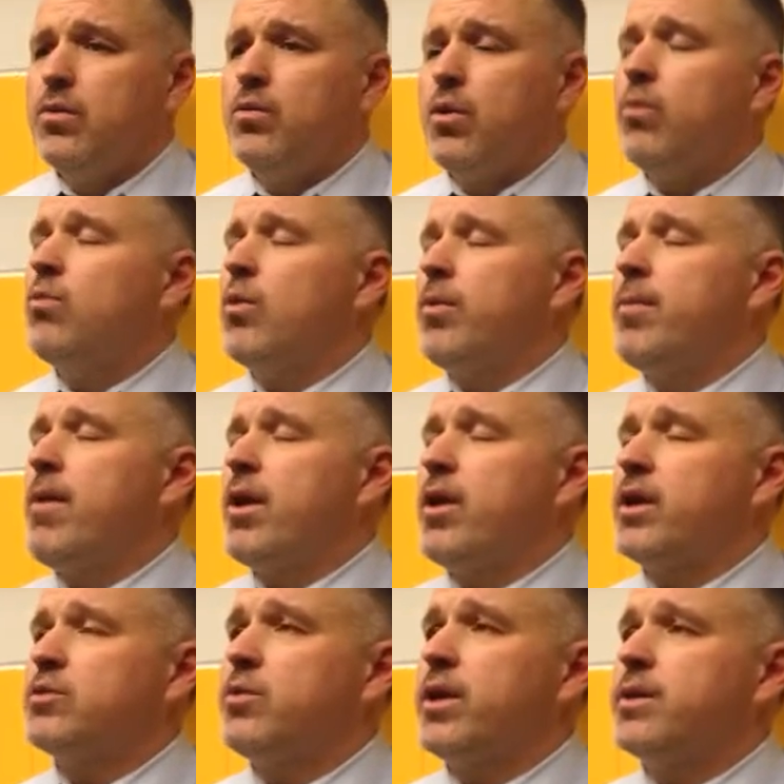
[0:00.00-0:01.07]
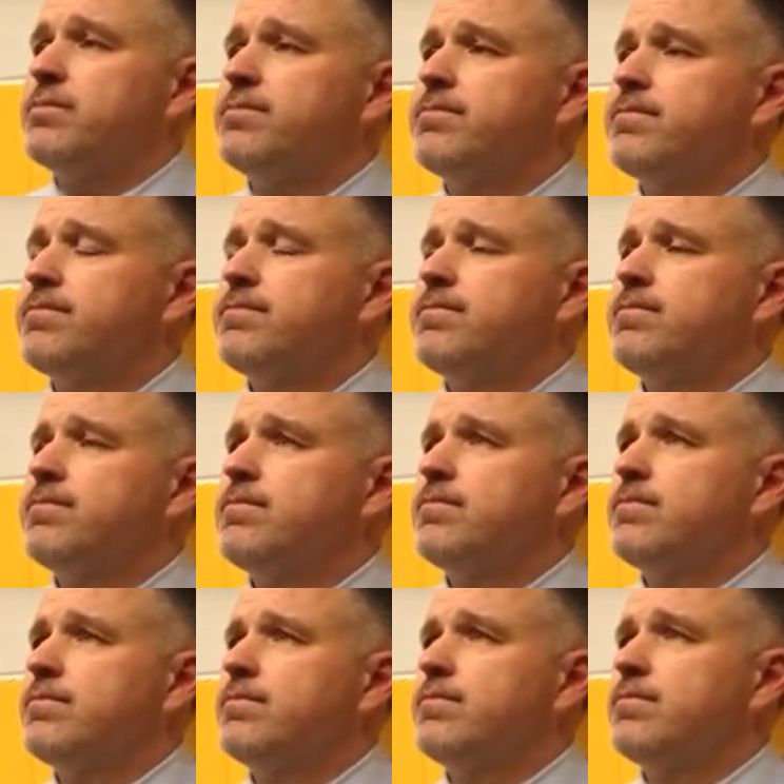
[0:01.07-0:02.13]
we'll, we'll be better next week.
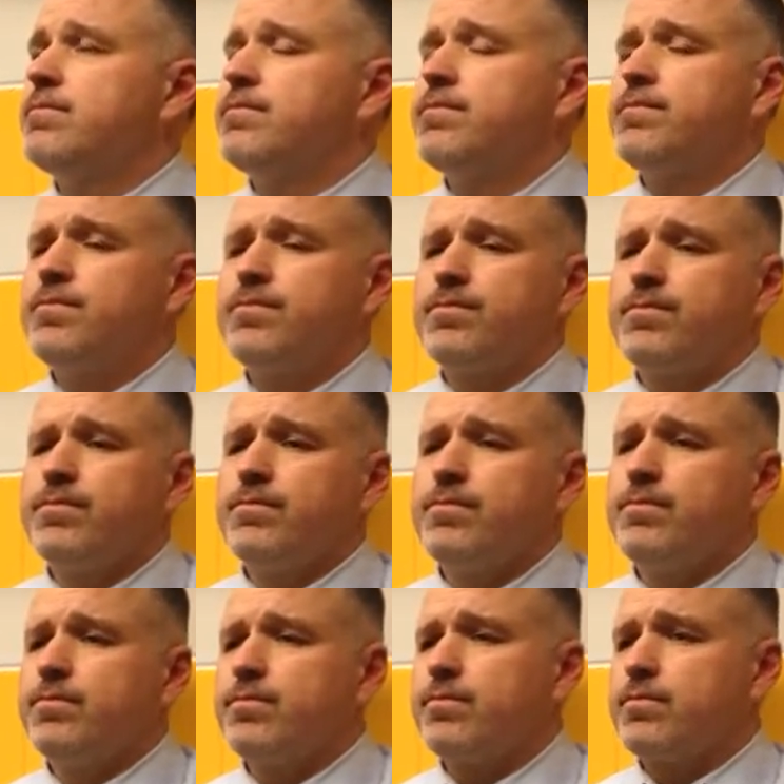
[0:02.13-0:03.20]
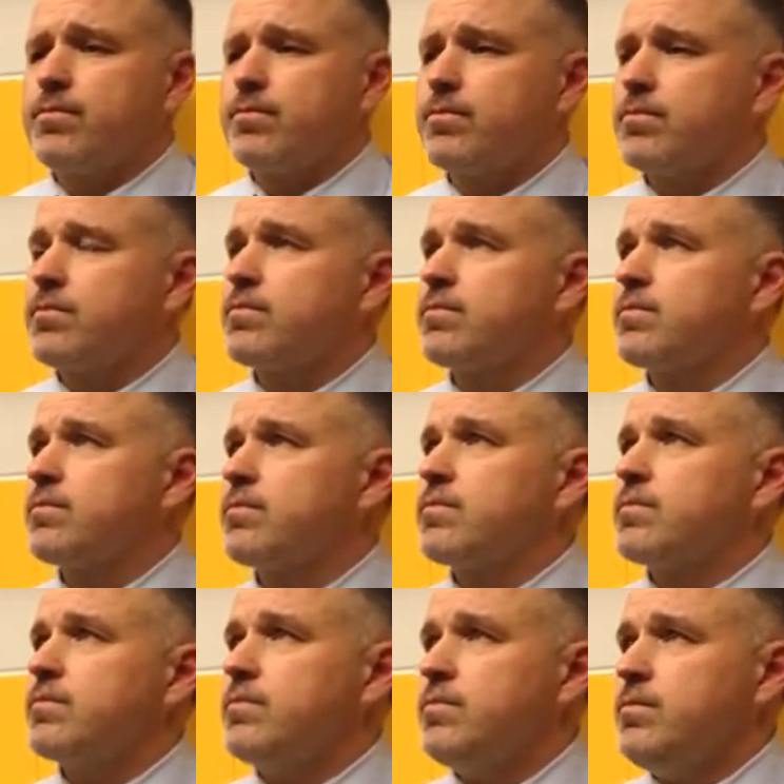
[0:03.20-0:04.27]
Did, um, did they give you any explanation on the
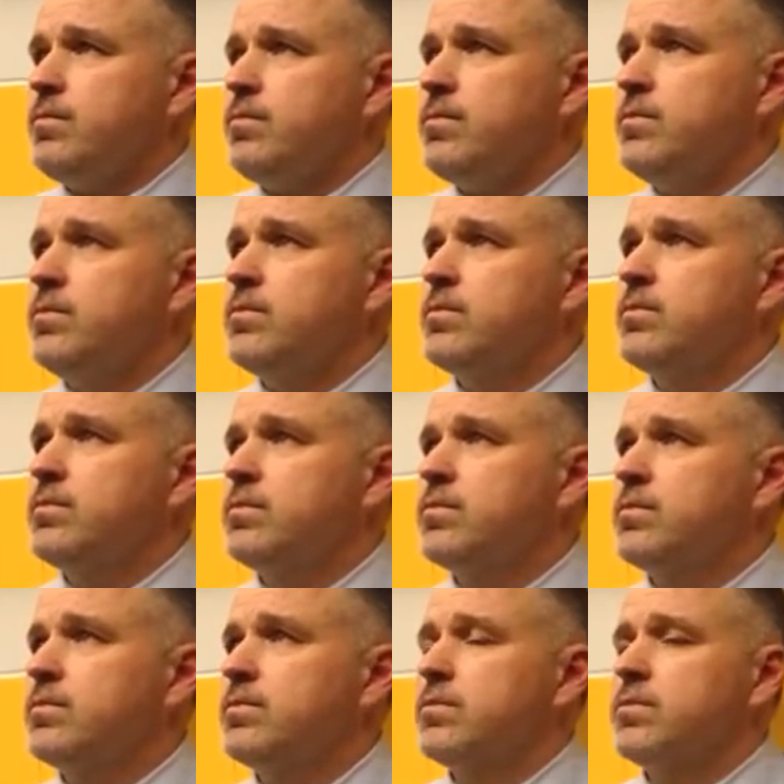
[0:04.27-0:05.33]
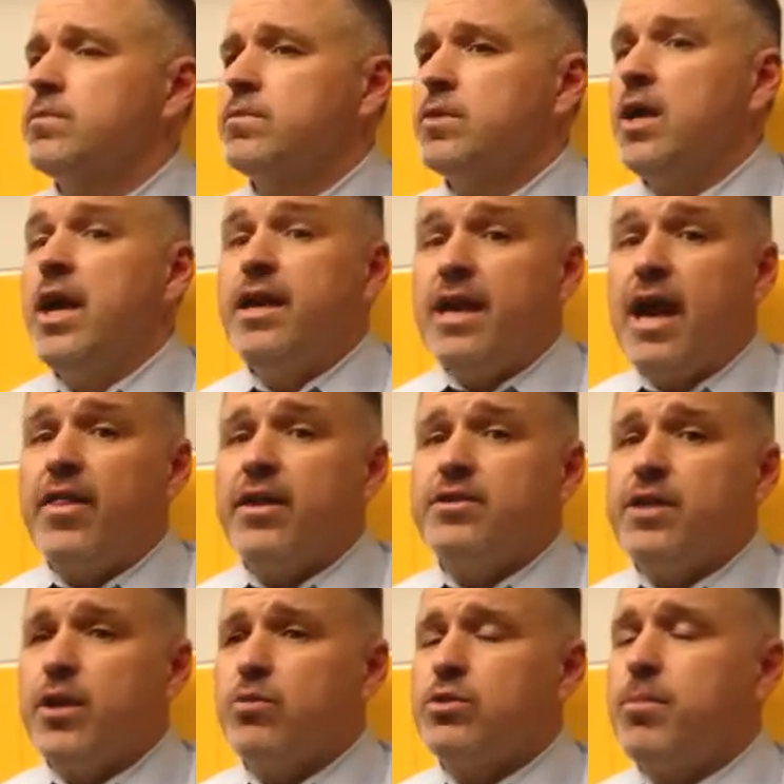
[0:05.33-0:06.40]
penalty in the, in the overtime? Yeah, they
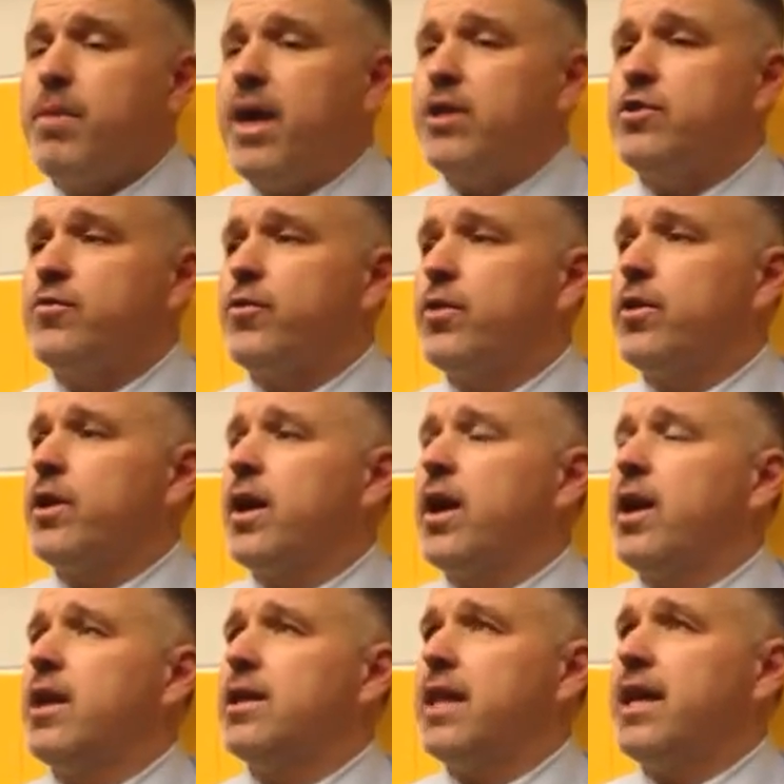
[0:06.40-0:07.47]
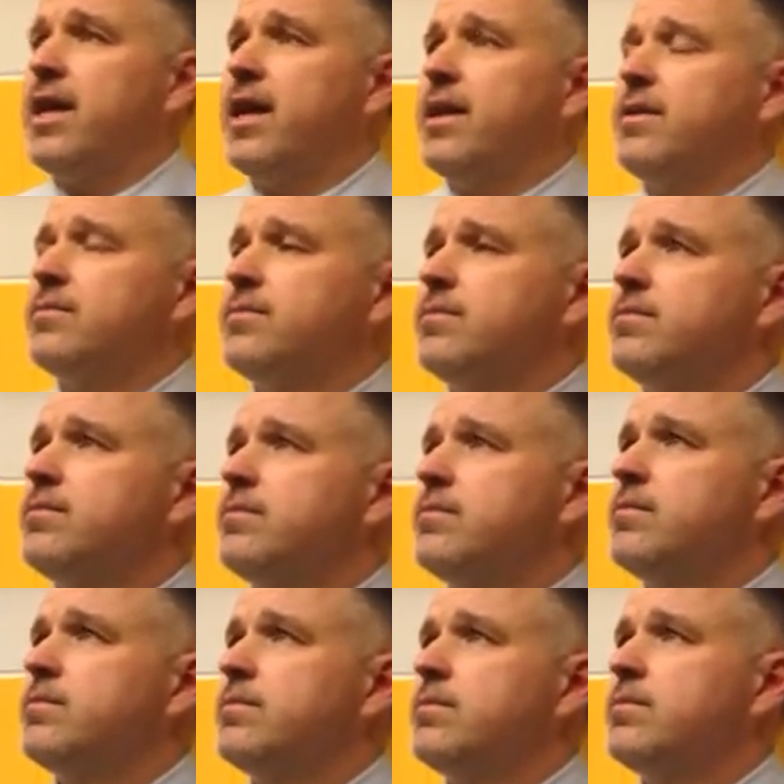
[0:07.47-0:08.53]
said it was a major for uh, late hit.
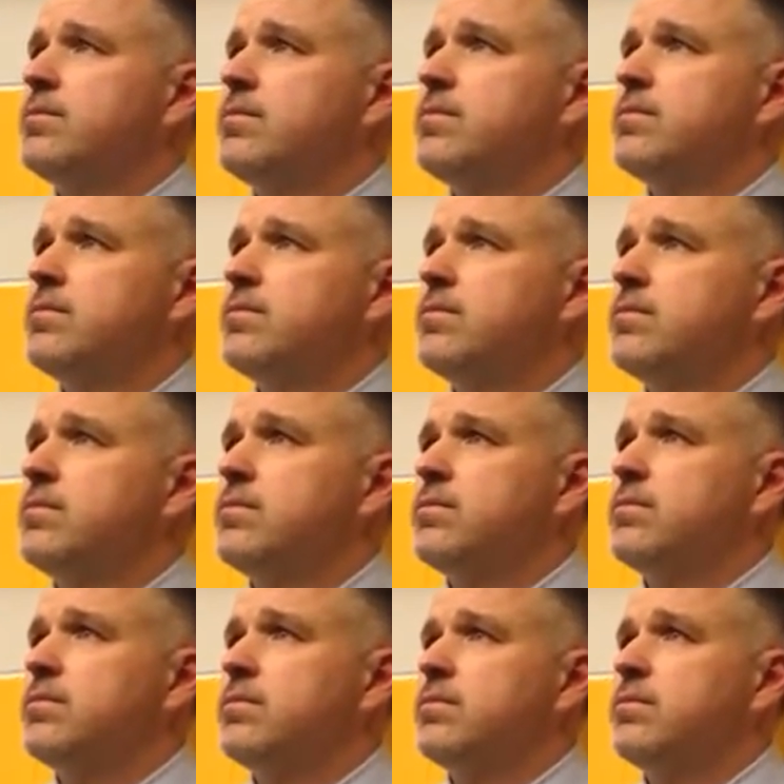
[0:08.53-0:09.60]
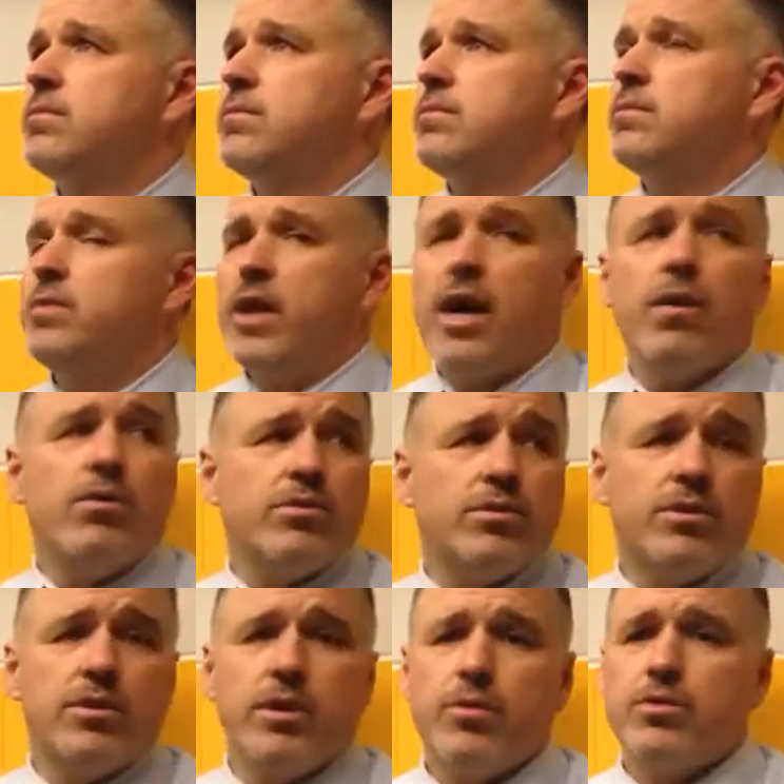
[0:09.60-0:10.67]
Oh, it was, I didn't realize it was a major. Yeah, it
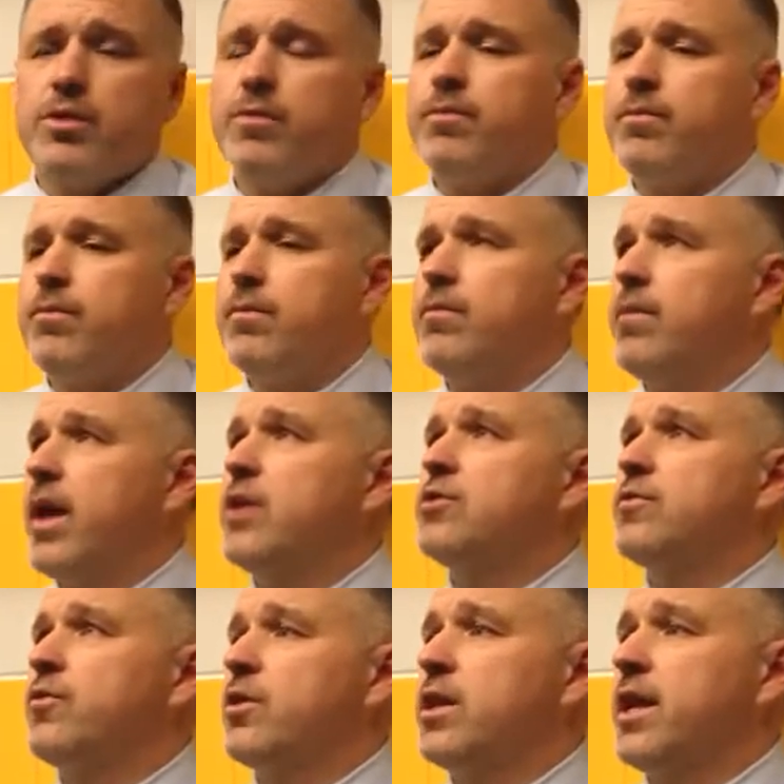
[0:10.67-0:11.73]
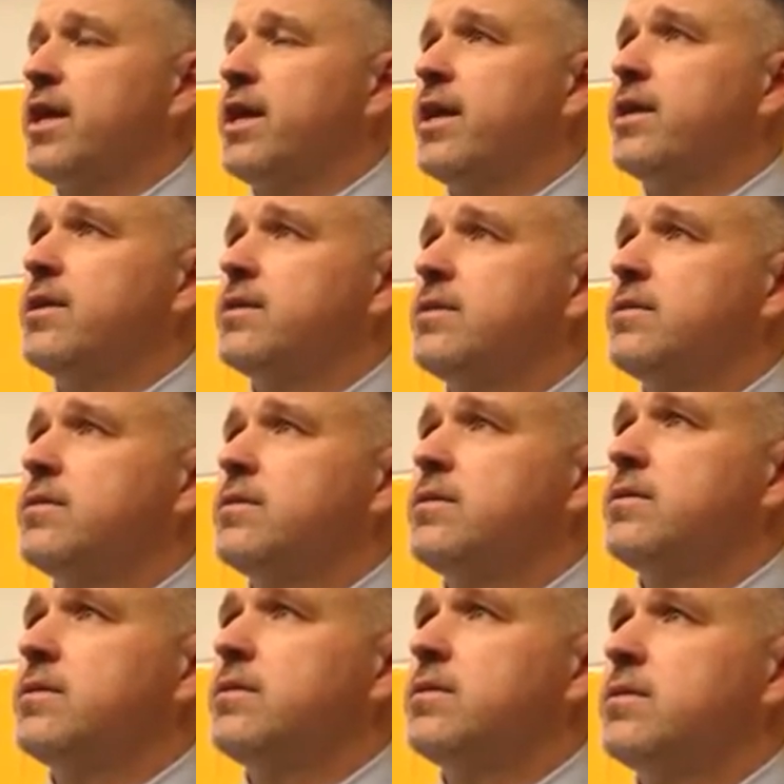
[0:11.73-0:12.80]
was, it was a oh. major for a late hit.
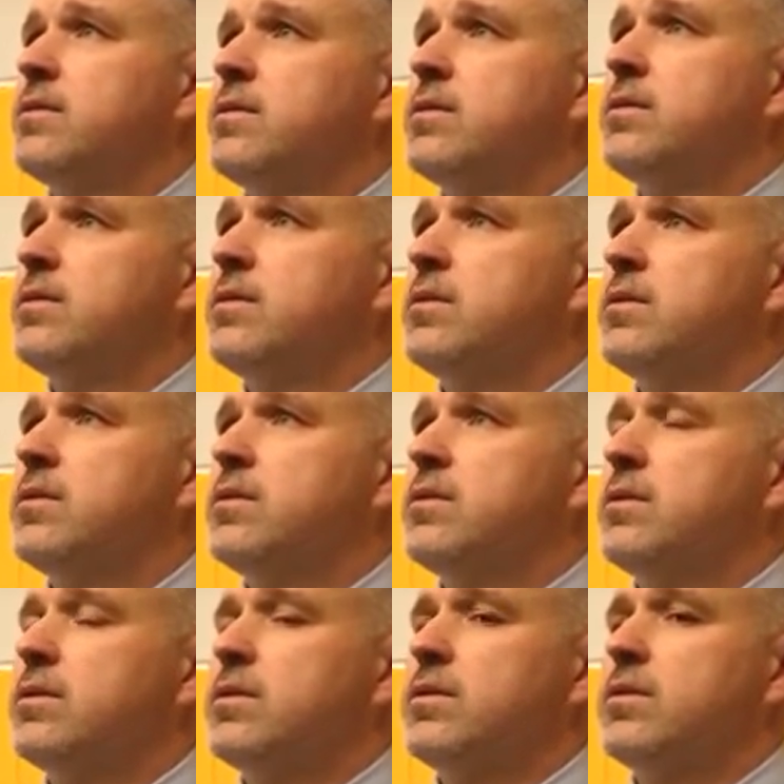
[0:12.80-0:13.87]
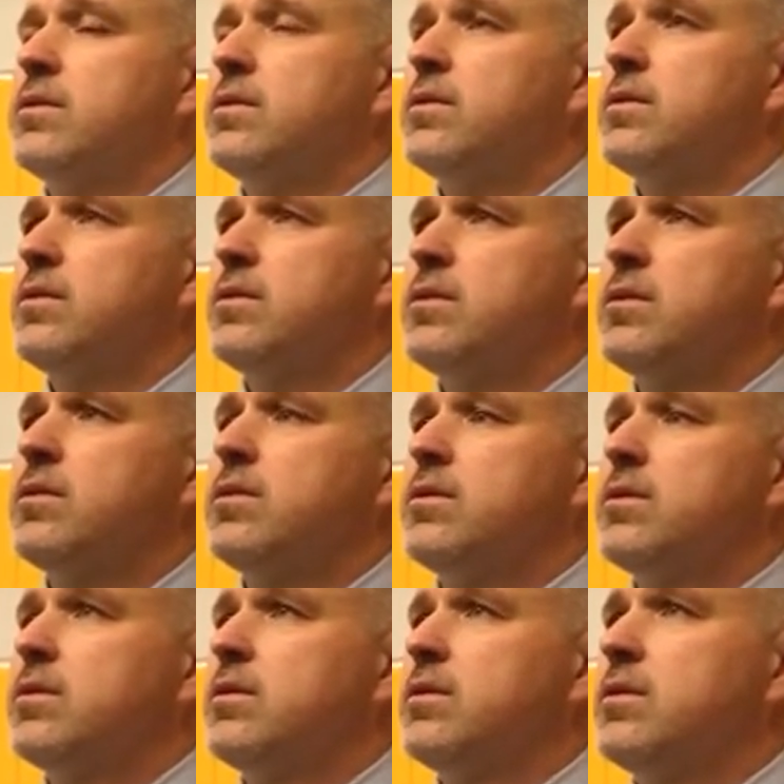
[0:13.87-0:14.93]
Um, and then
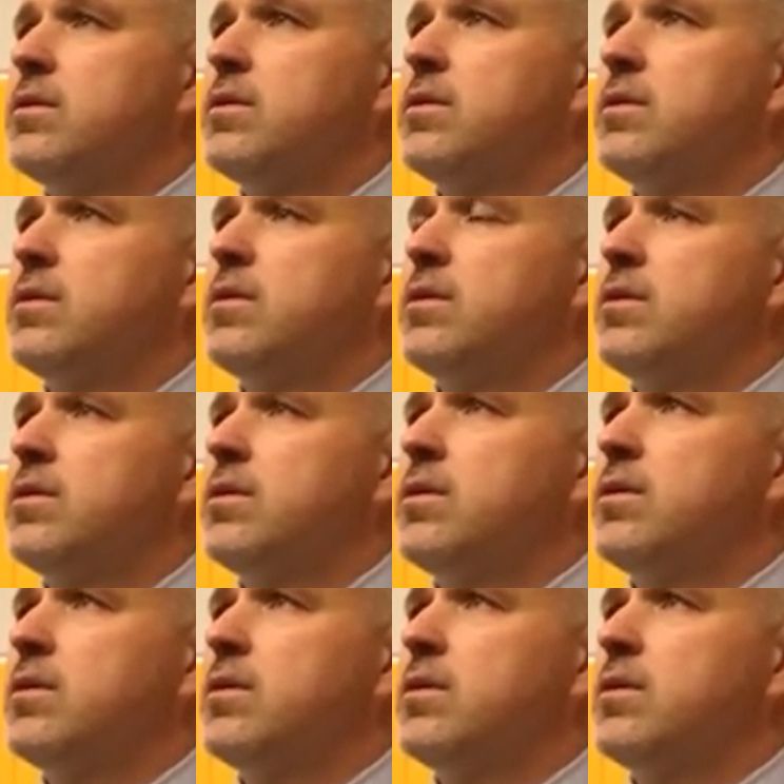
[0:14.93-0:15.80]
just last thing, do you, you